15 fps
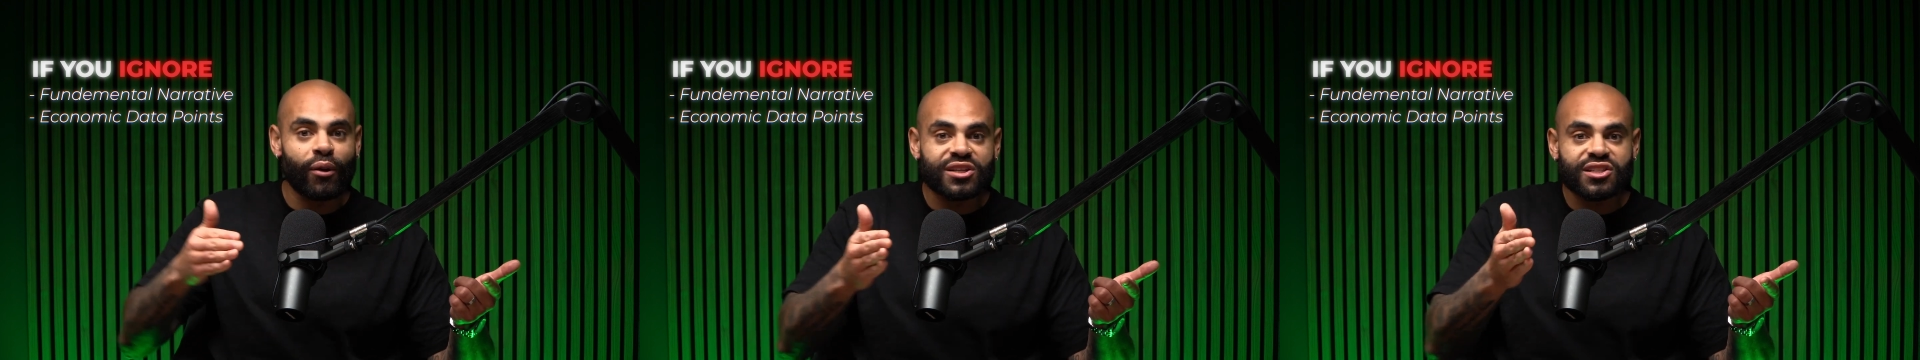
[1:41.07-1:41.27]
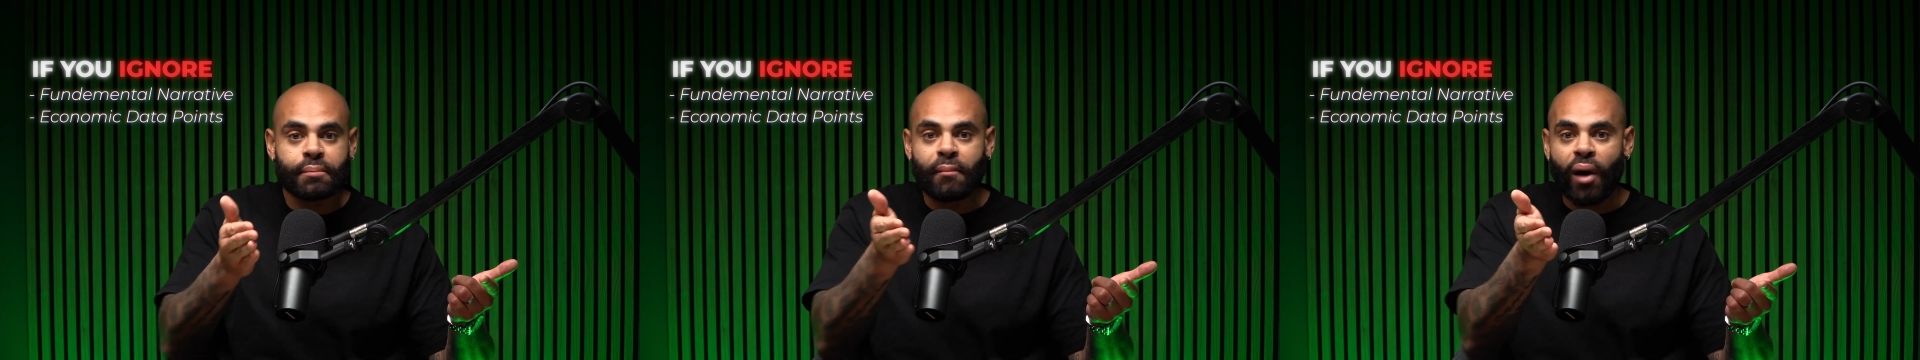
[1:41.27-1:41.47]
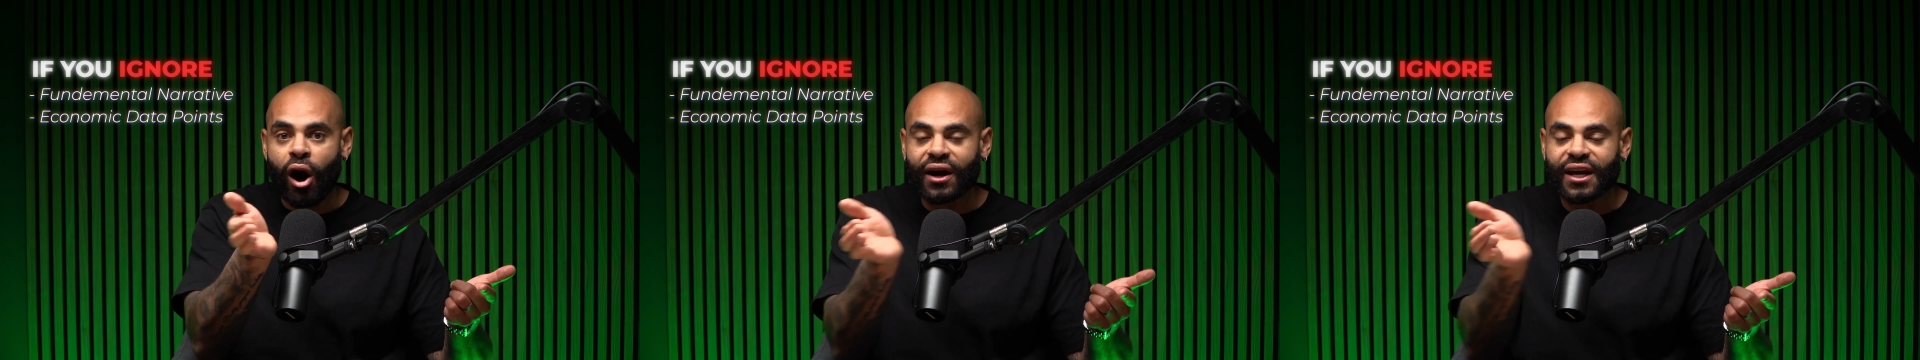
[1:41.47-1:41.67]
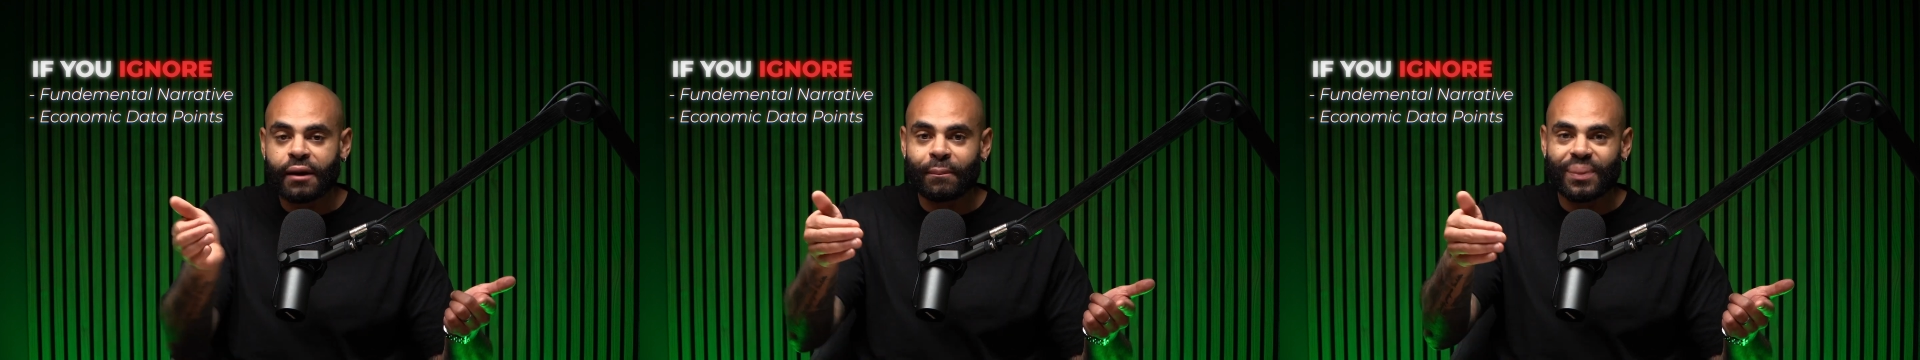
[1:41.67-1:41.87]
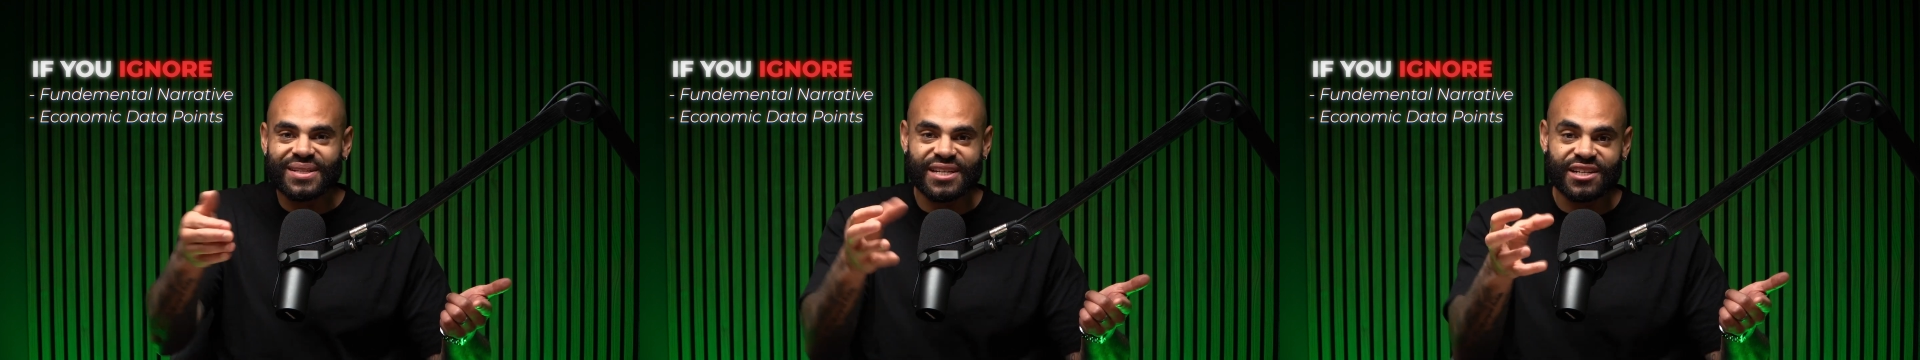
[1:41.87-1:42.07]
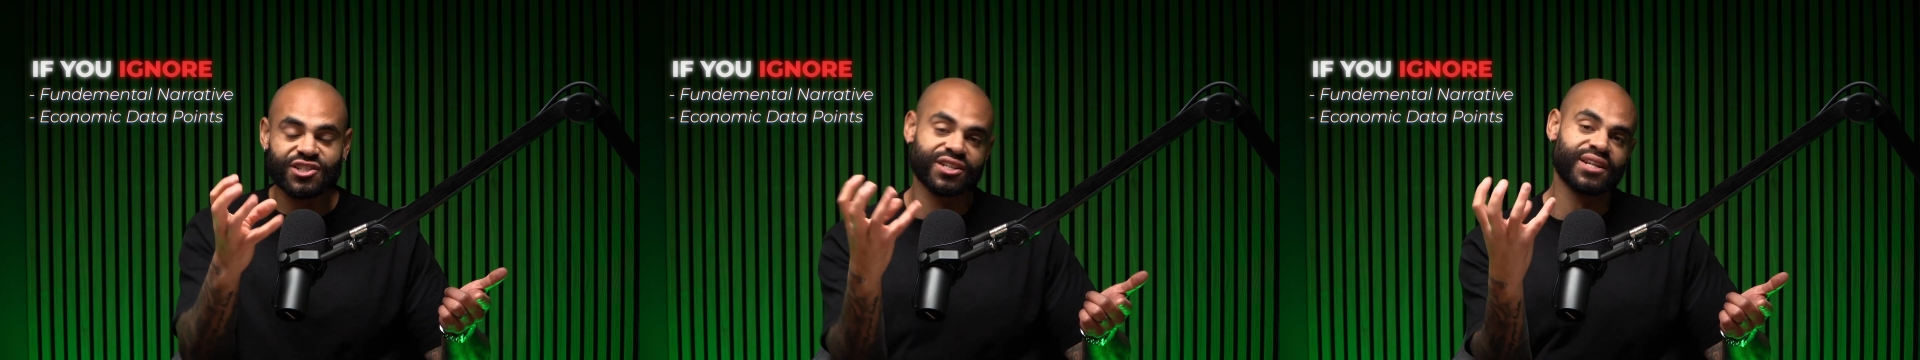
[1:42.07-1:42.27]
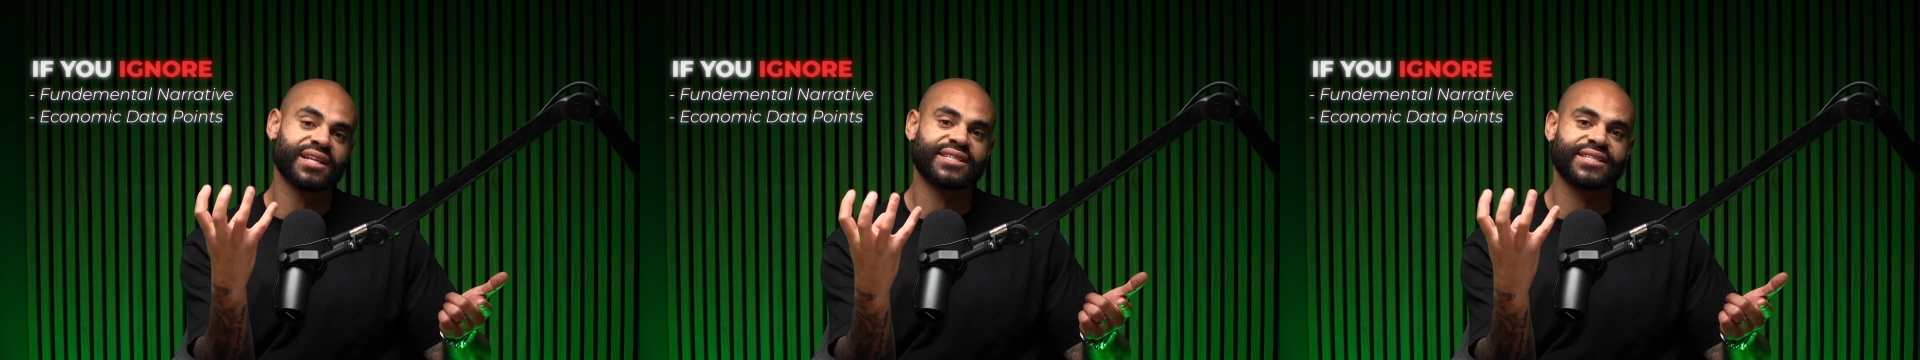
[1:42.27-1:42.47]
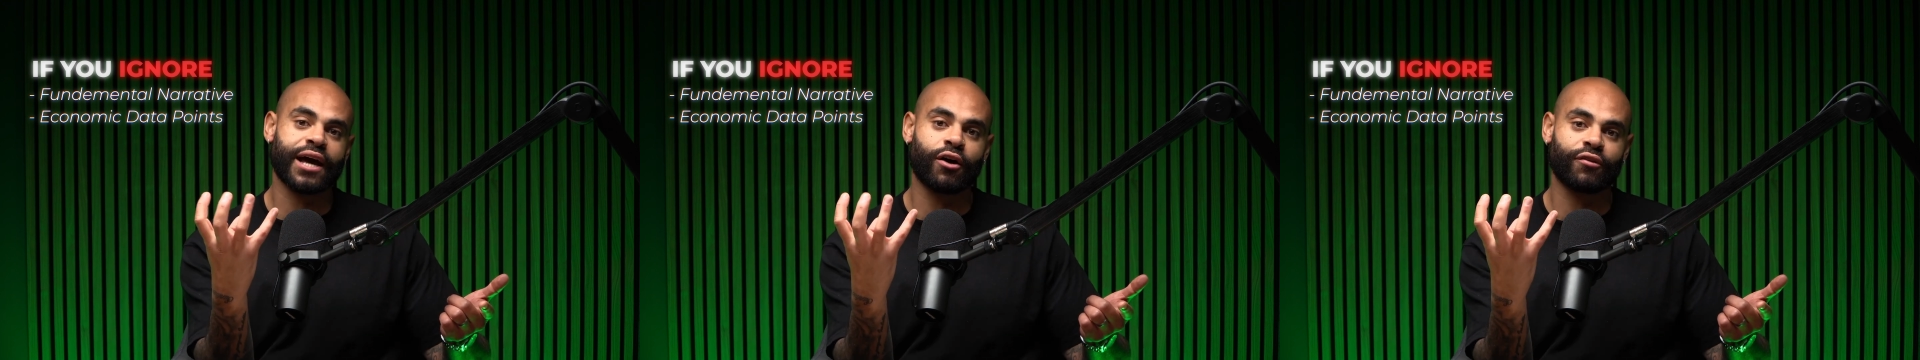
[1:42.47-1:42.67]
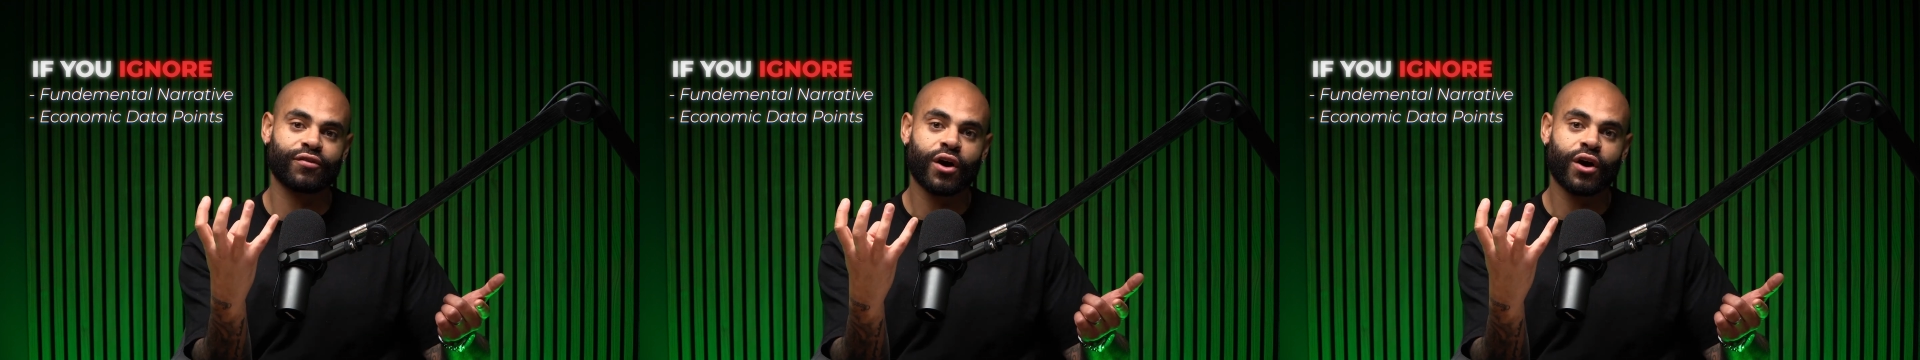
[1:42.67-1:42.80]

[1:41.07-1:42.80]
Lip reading: is the market positioning itself